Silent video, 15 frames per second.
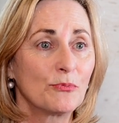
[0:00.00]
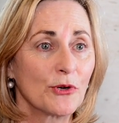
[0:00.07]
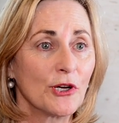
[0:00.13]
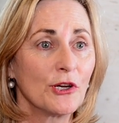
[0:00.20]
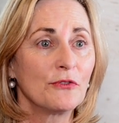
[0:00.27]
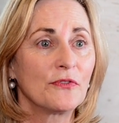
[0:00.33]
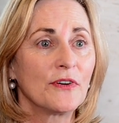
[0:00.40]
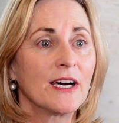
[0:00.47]

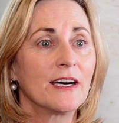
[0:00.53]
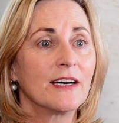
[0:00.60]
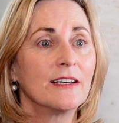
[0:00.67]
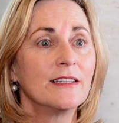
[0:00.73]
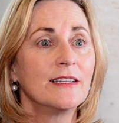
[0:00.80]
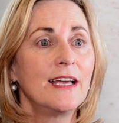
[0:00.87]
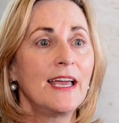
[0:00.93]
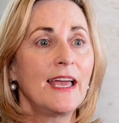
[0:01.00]

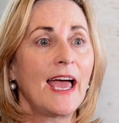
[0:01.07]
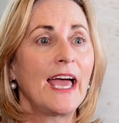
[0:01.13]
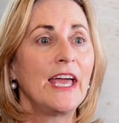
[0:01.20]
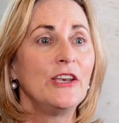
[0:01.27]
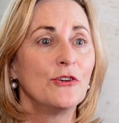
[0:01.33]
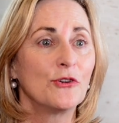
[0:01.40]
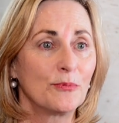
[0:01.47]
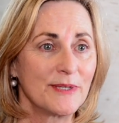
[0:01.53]
profile
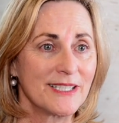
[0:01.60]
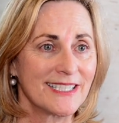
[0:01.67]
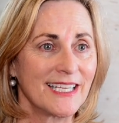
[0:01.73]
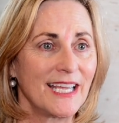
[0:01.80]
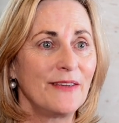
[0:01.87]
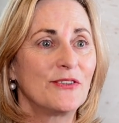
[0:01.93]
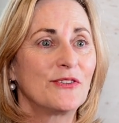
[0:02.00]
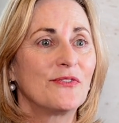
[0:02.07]
and your
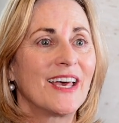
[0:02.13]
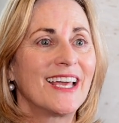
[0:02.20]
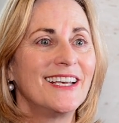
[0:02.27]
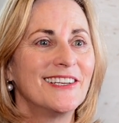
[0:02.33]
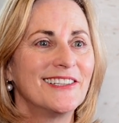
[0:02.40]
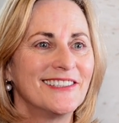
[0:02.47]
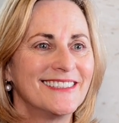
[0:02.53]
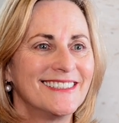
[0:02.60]
perceived
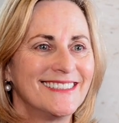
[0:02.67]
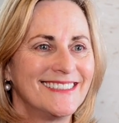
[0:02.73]
value.